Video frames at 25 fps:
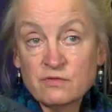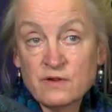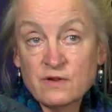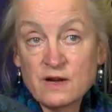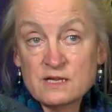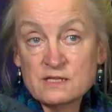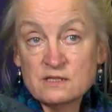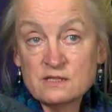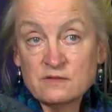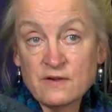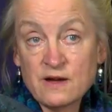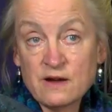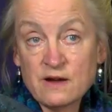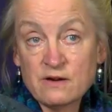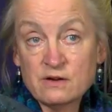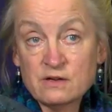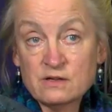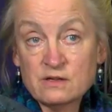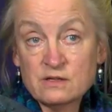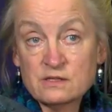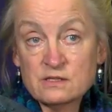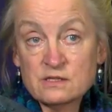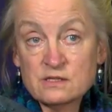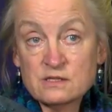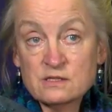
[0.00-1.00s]
refractive
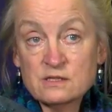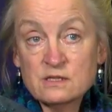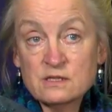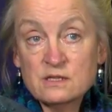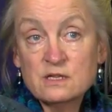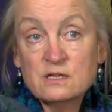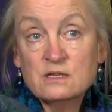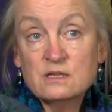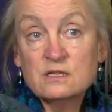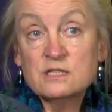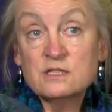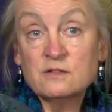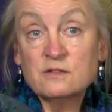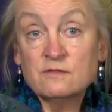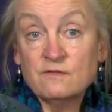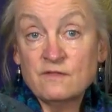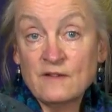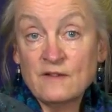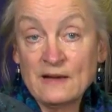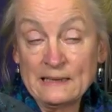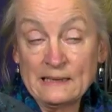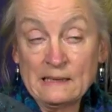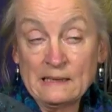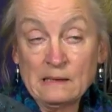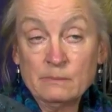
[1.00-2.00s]
errors
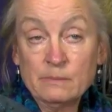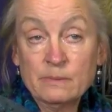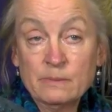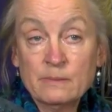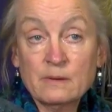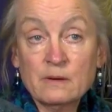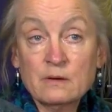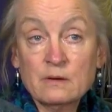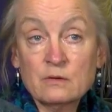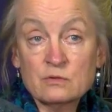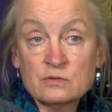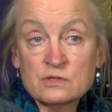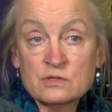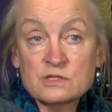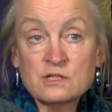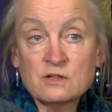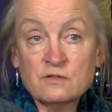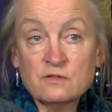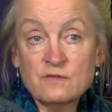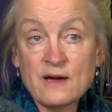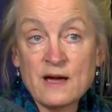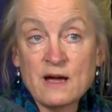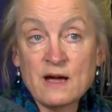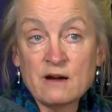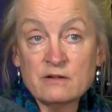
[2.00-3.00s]
develop
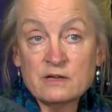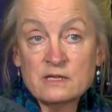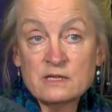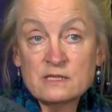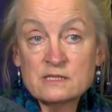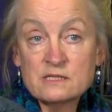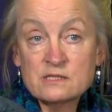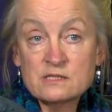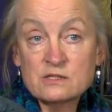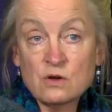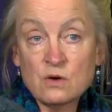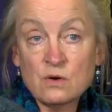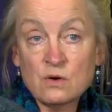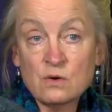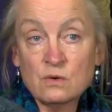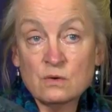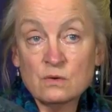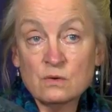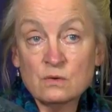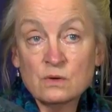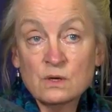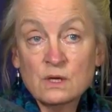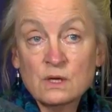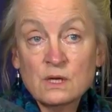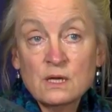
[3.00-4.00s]
also varies.
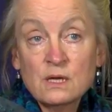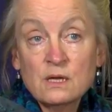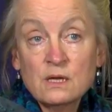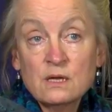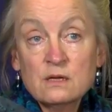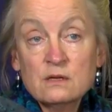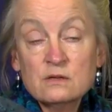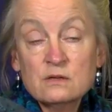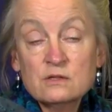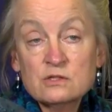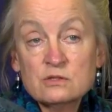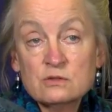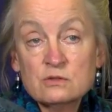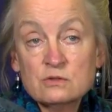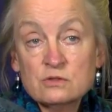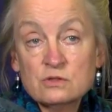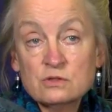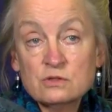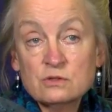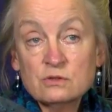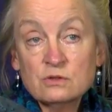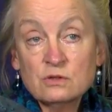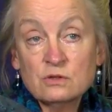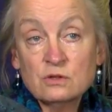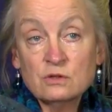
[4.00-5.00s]
So
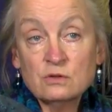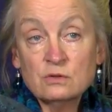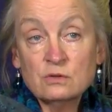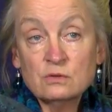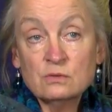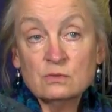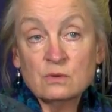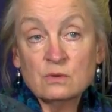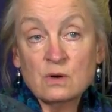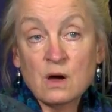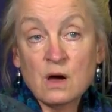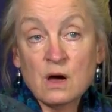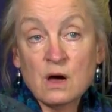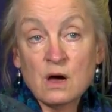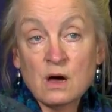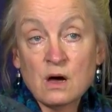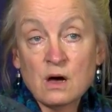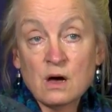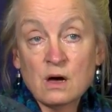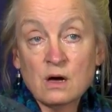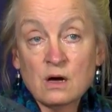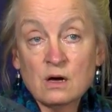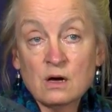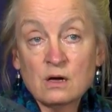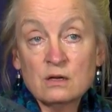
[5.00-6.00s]
children who
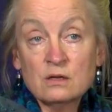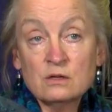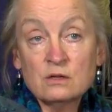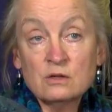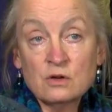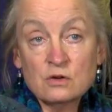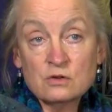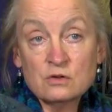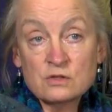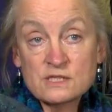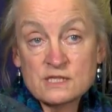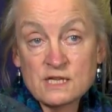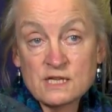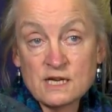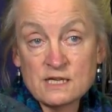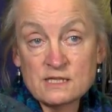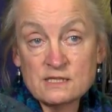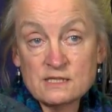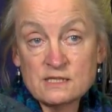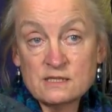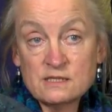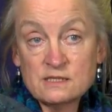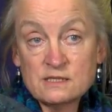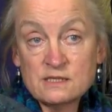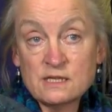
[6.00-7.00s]
are
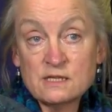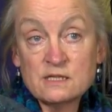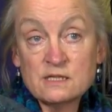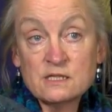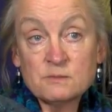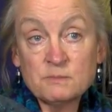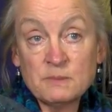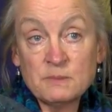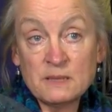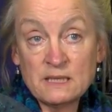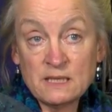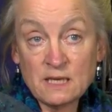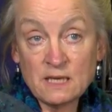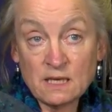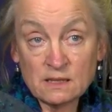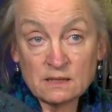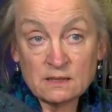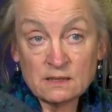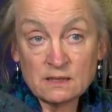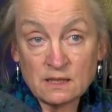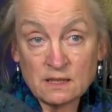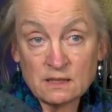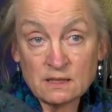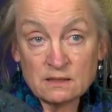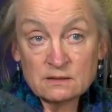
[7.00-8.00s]
long-sighted tend to be
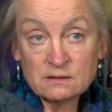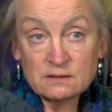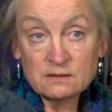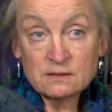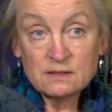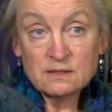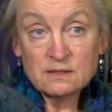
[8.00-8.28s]
younger